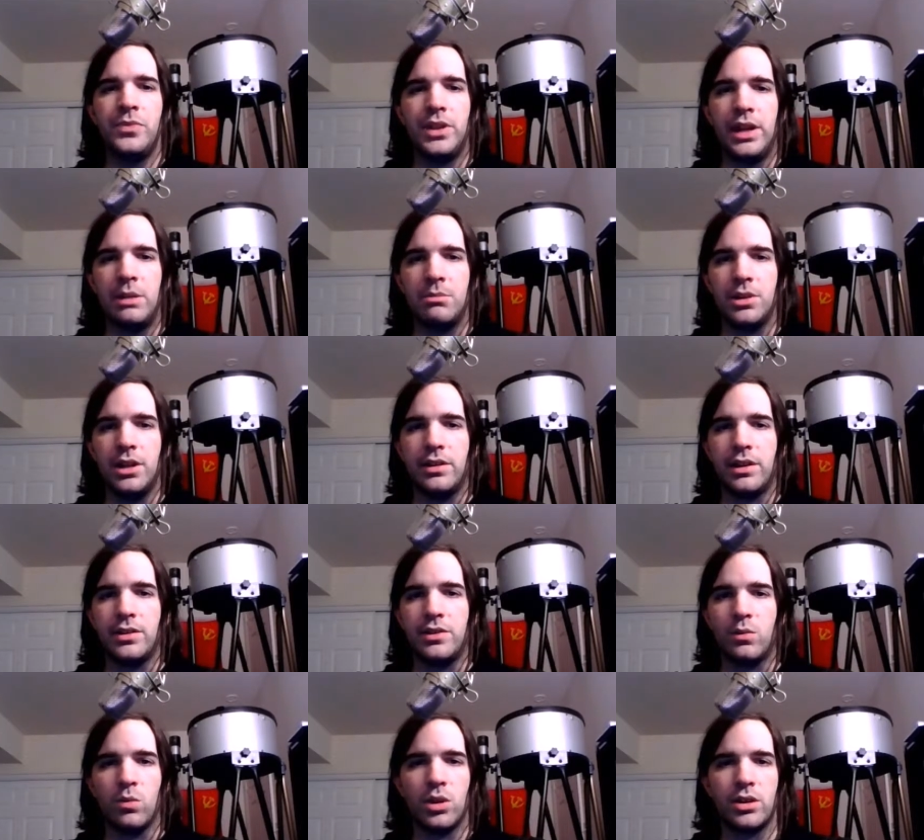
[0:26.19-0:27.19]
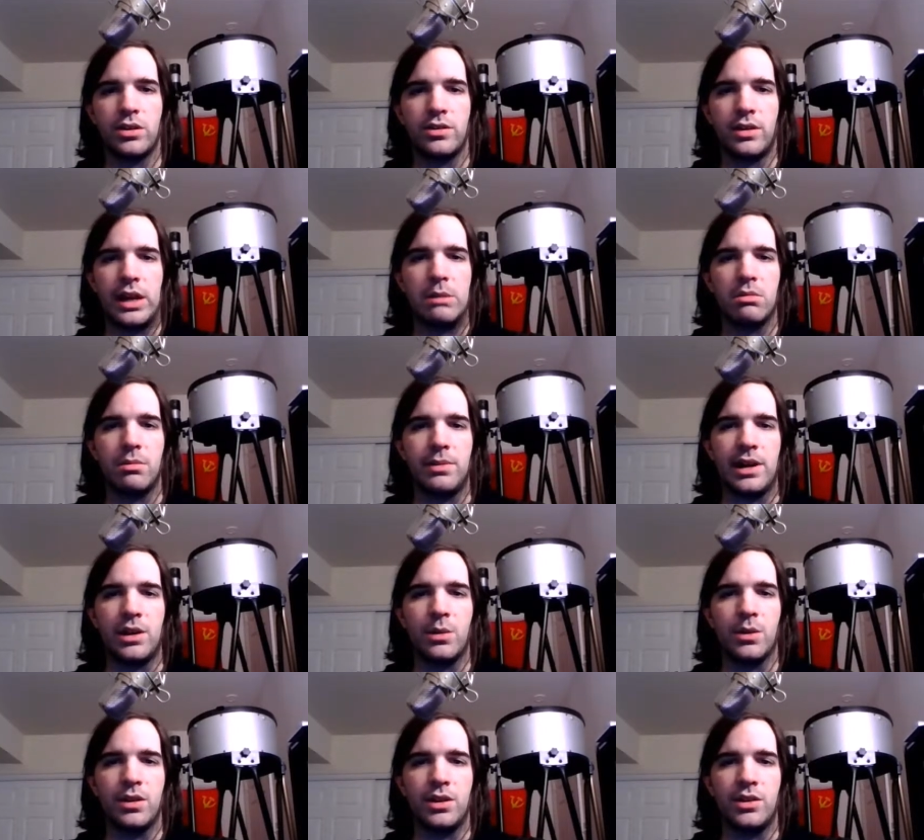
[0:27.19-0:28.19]
Namely, that the worker's labor
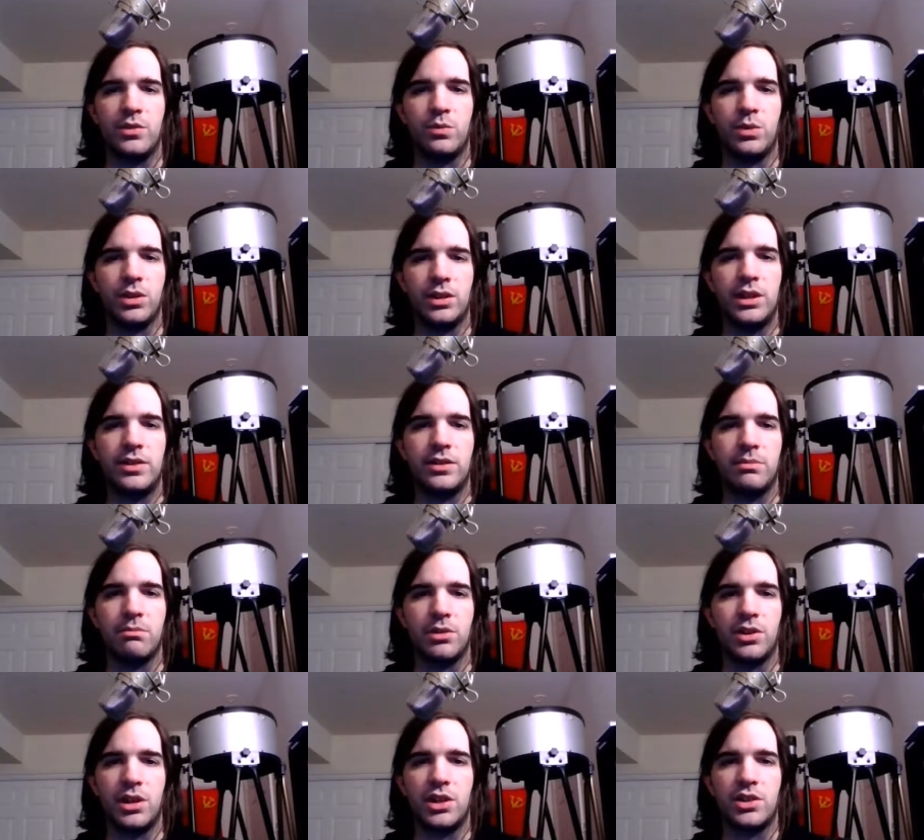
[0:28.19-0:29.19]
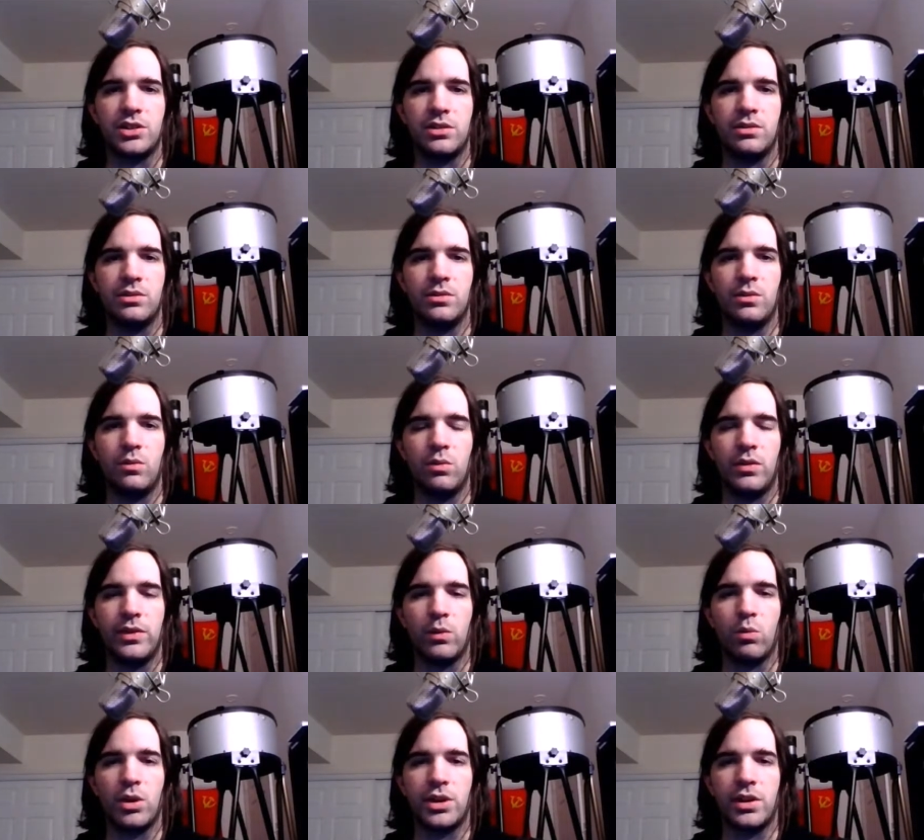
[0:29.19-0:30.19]
power is released in production when
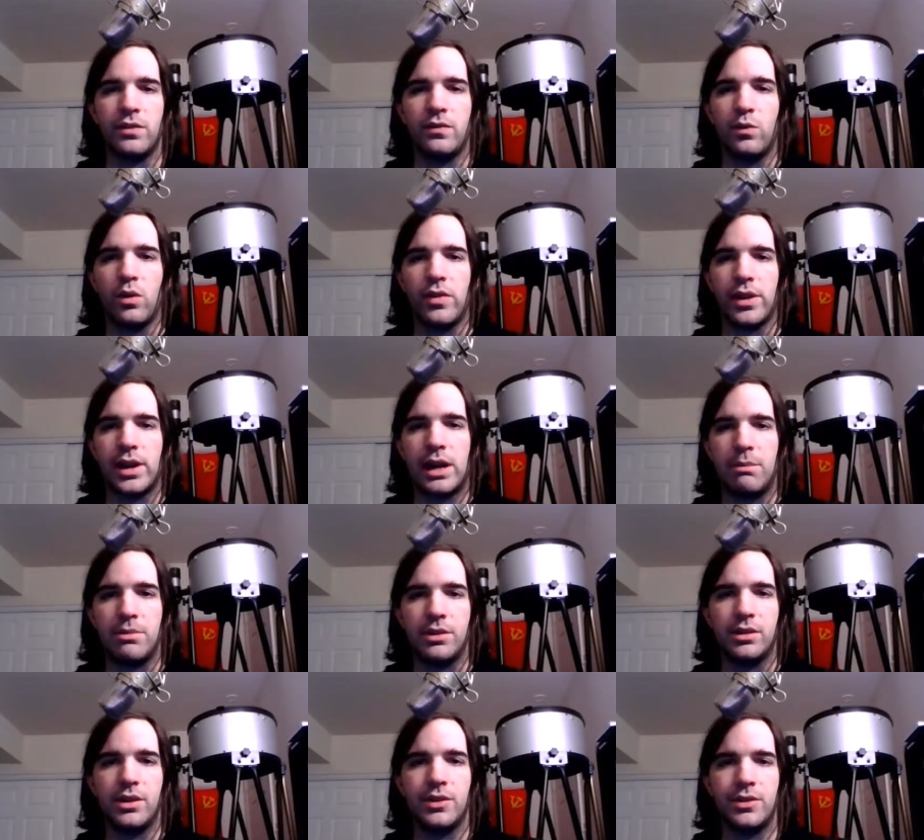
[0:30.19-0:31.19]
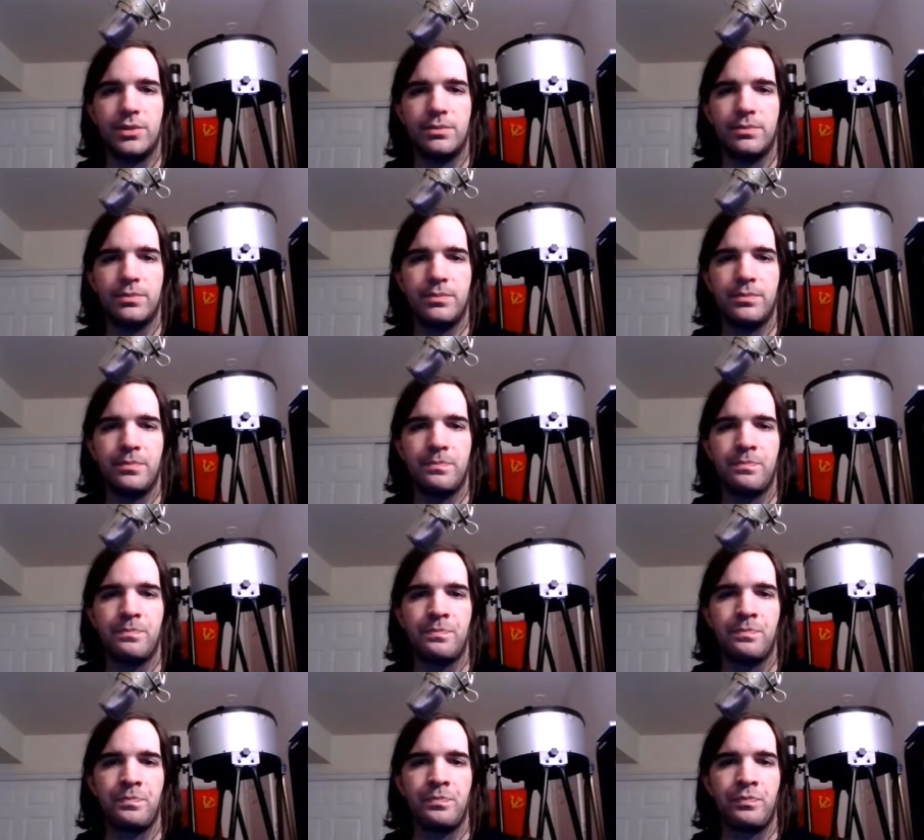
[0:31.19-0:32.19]
they're working for the capitalist.
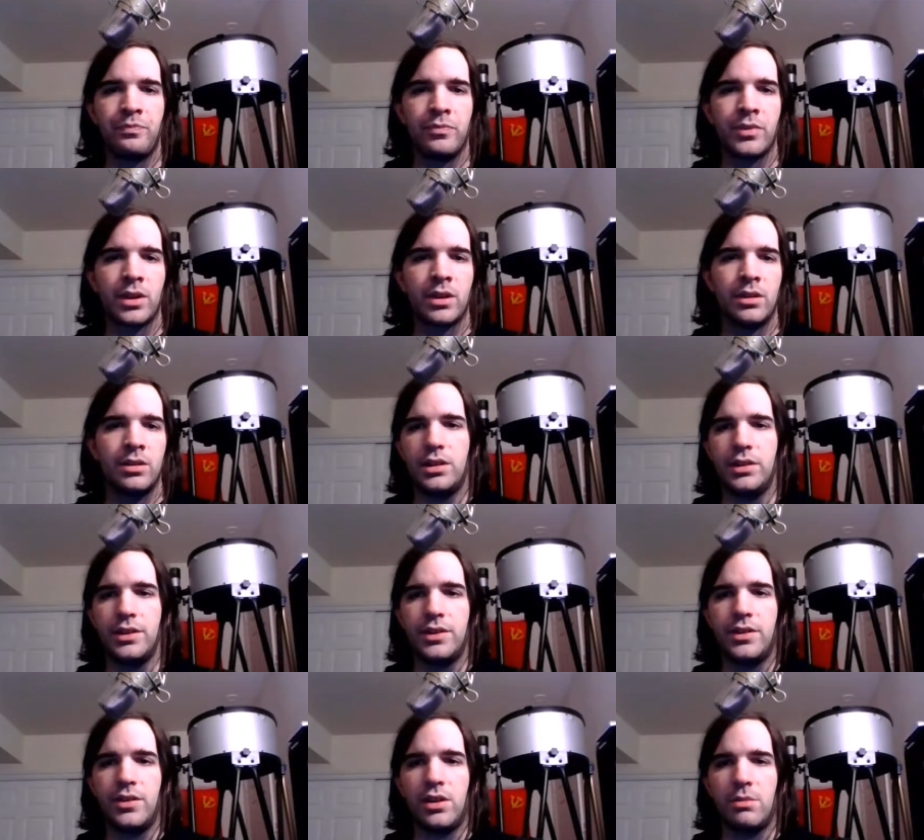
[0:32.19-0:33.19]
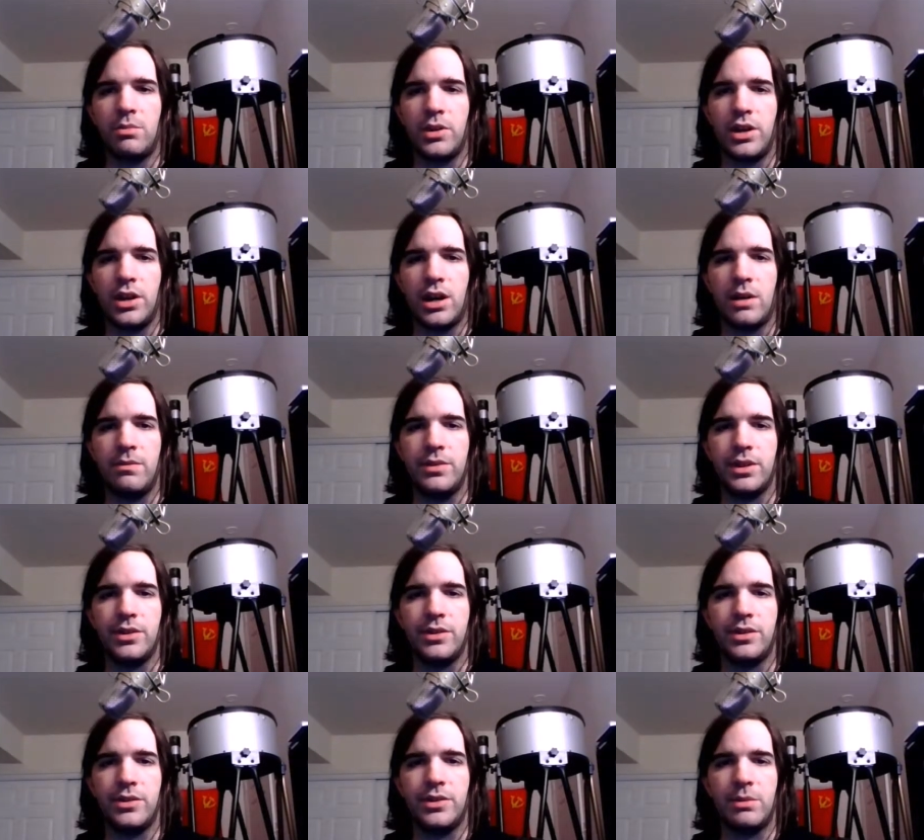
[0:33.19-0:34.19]
And this is all pretty obvious
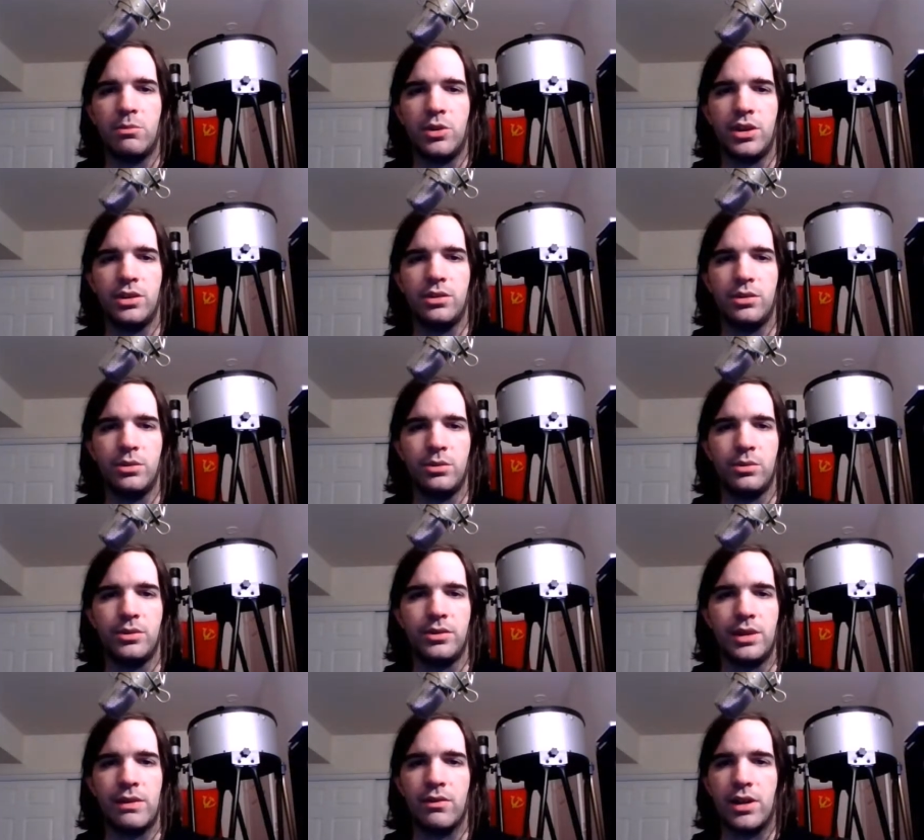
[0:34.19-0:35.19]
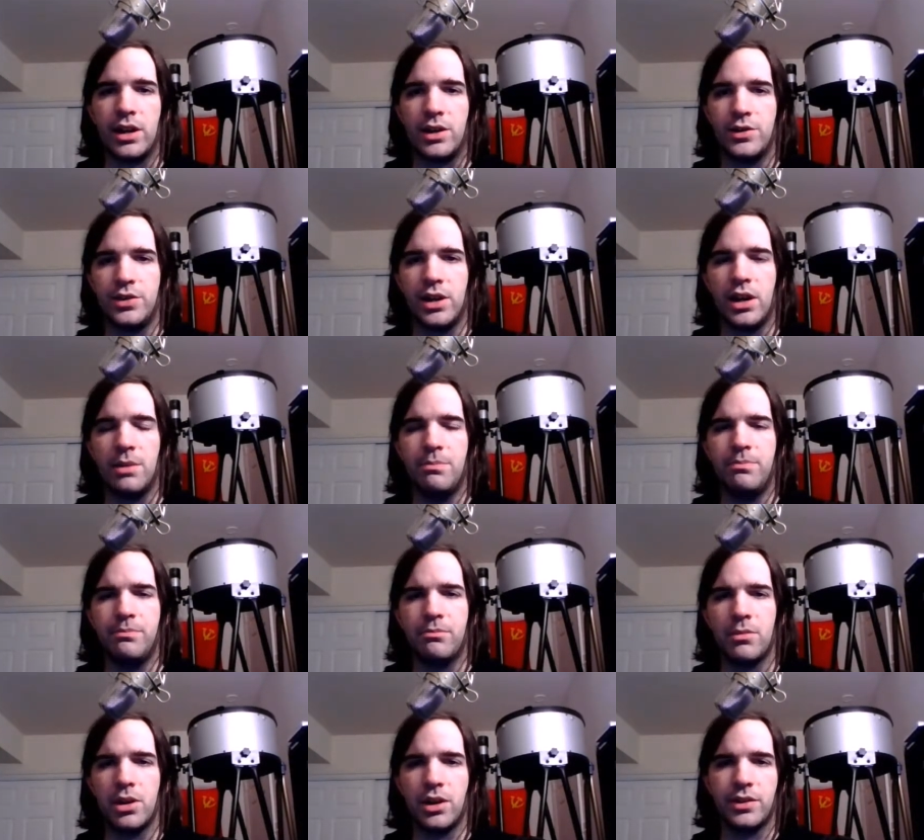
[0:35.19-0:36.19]
to someone who's ever had a job.
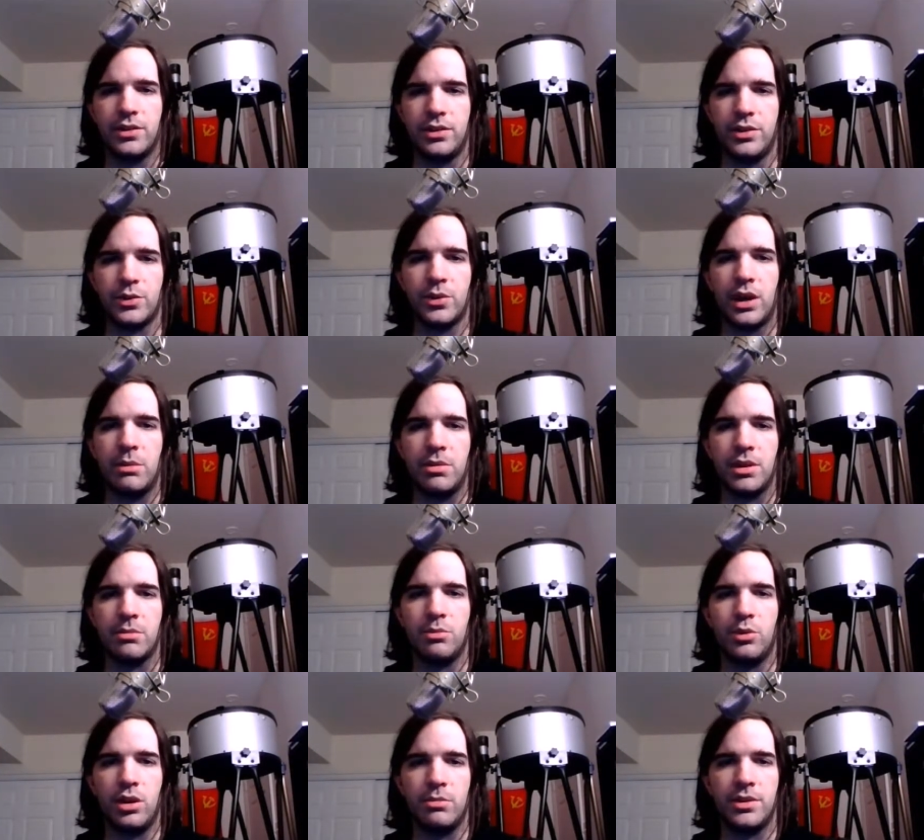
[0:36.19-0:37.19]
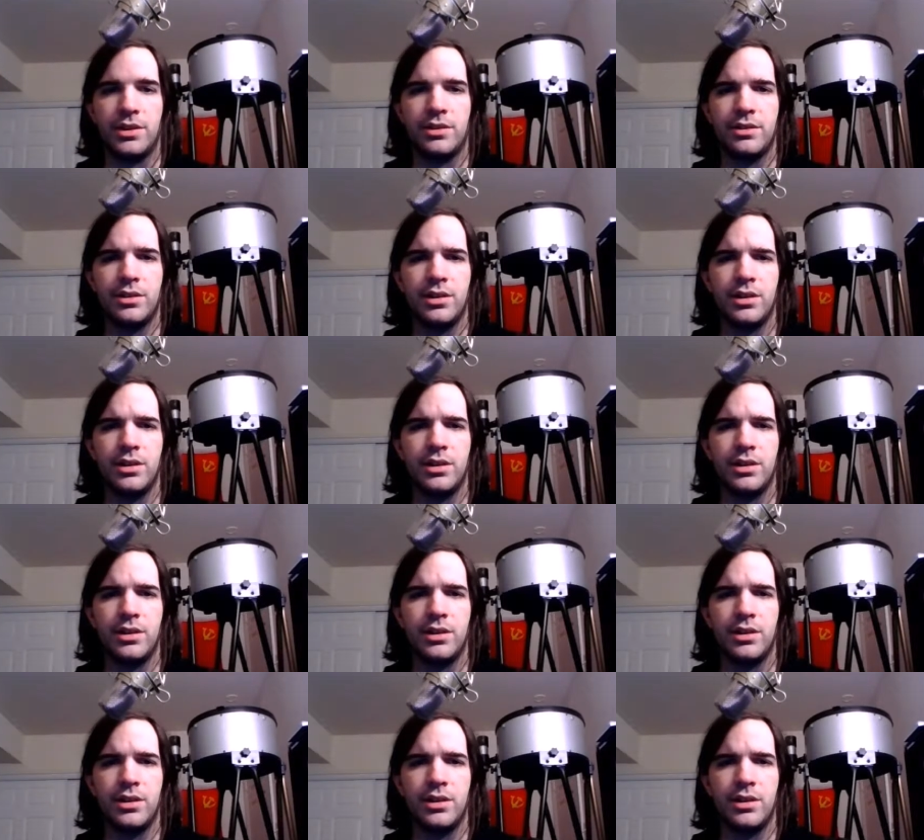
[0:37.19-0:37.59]
Marx is describing employment.